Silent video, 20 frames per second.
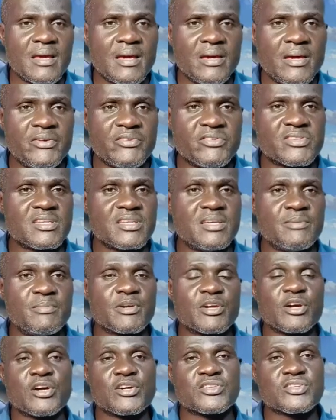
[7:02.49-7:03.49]
You see,
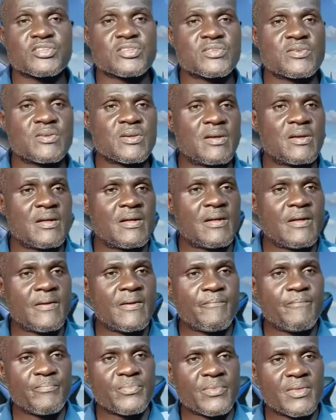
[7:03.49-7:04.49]
because
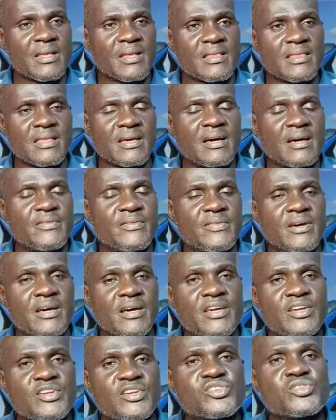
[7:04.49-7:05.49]
the
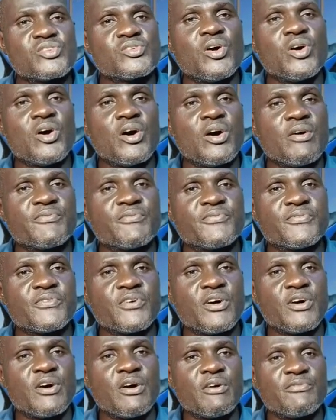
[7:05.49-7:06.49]
issue
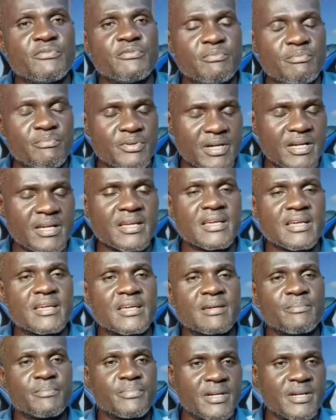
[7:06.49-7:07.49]
of bring
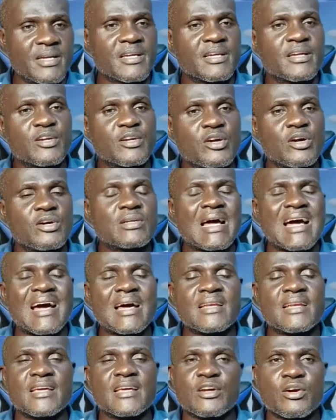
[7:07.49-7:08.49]
God,
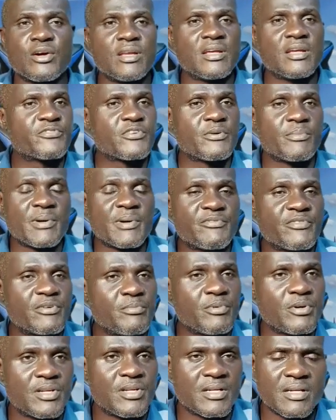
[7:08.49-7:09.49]
and they collect from
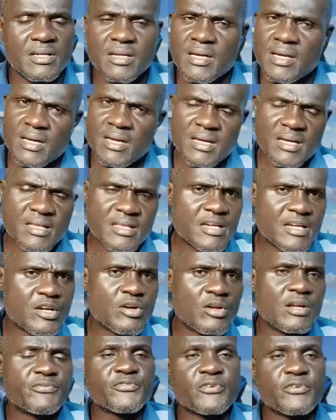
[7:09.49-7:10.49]
everybody. They
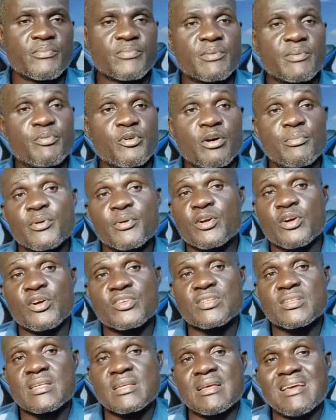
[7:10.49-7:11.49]
collect from the poor
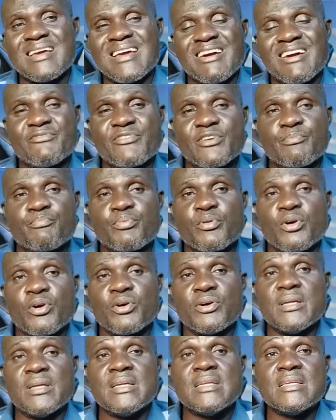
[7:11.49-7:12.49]
because every poor
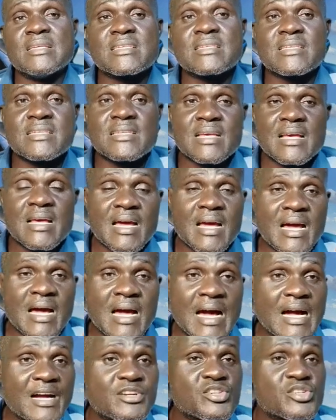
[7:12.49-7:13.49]
is
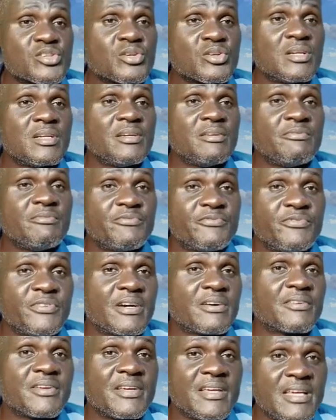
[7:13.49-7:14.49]
actually
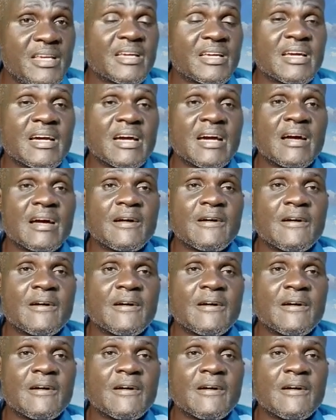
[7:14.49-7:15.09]
very eager